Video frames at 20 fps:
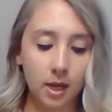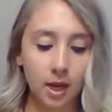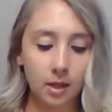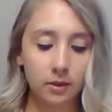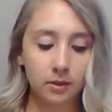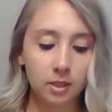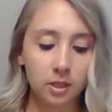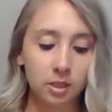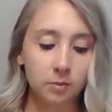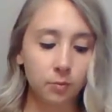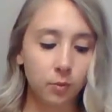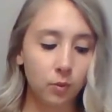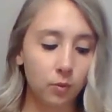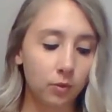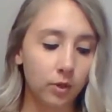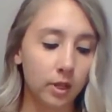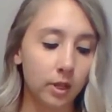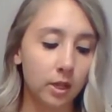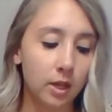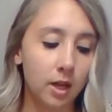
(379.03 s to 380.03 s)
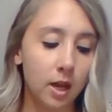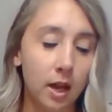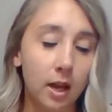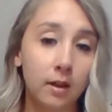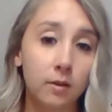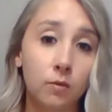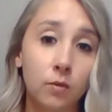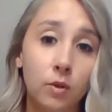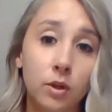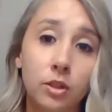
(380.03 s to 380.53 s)
at this point,
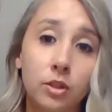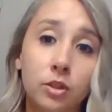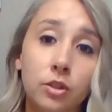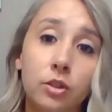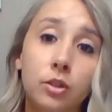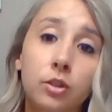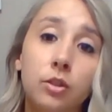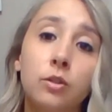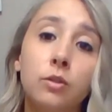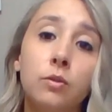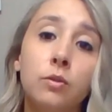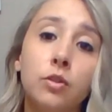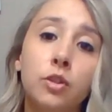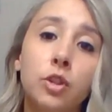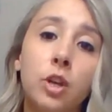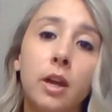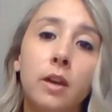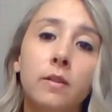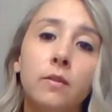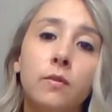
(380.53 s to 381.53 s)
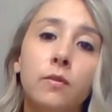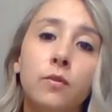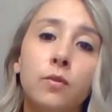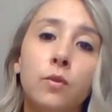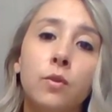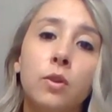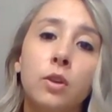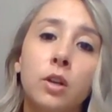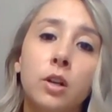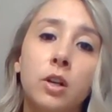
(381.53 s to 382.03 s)
I want to check
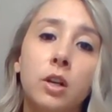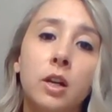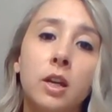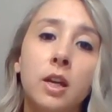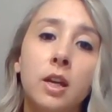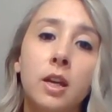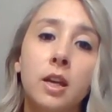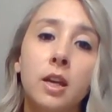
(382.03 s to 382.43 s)
for